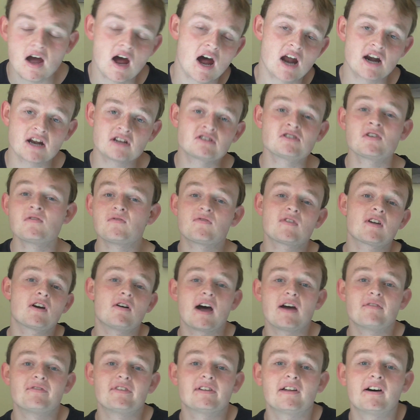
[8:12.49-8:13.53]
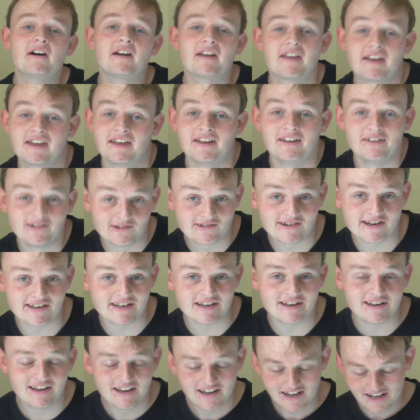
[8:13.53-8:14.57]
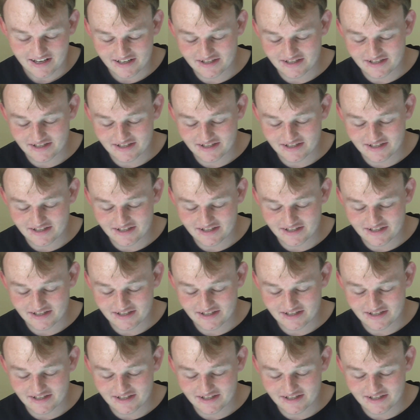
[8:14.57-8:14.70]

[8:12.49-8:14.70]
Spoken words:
and I don't think I'll ever like it, really.